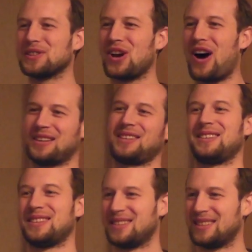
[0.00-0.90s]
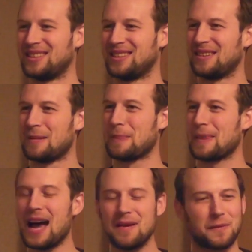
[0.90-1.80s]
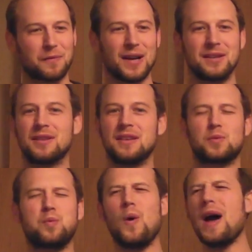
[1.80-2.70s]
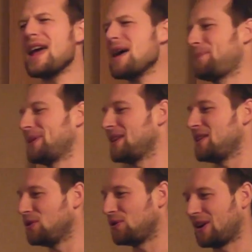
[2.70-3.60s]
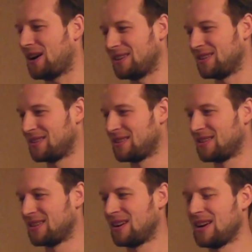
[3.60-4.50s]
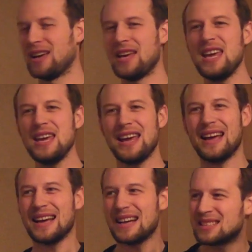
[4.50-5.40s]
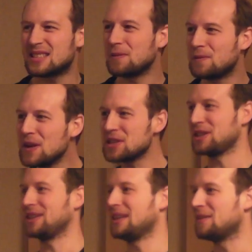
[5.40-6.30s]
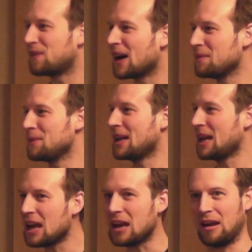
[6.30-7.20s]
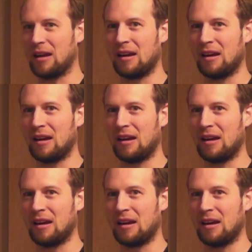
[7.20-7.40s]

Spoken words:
it's hot. I have a friend who lives way up in the Yukon. He is deficient in vitamin E.